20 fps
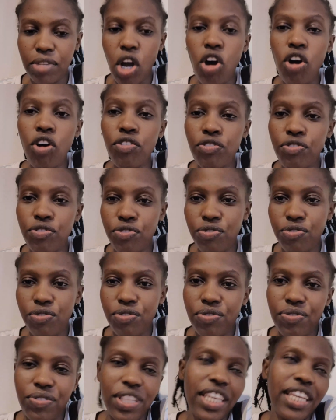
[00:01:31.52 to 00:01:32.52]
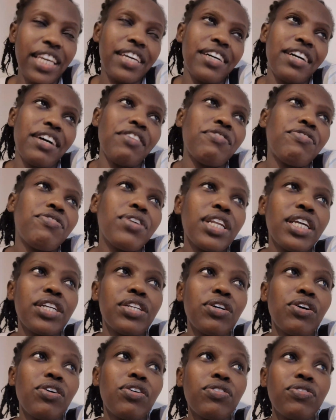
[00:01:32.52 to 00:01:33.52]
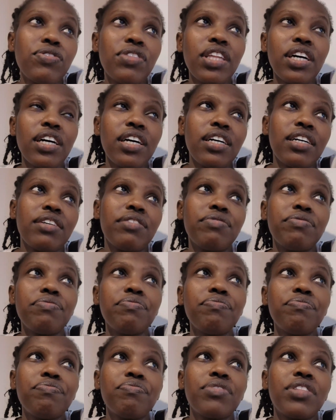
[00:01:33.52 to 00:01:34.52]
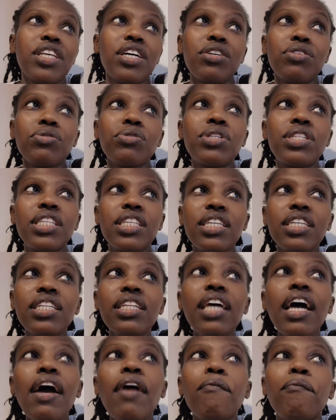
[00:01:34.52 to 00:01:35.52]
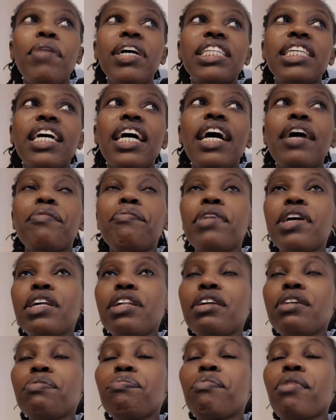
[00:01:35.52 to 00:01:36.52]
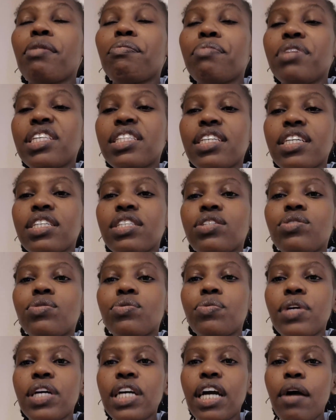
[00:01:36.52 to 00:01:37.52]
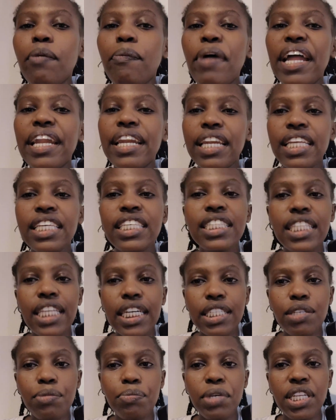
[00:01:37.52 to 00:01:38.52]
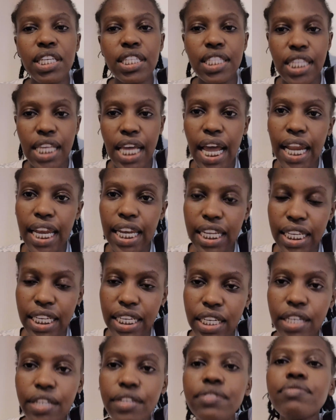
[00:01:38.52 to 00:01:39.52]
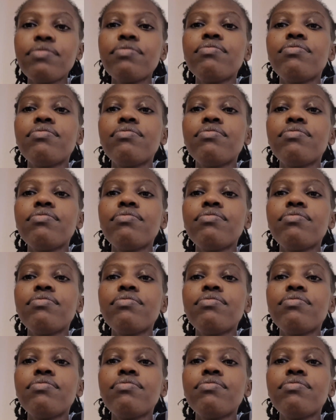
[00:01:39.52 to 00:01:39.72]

off yeah i've fallen off the the routine but i had made it my business to wake up at least 30 minutes earlier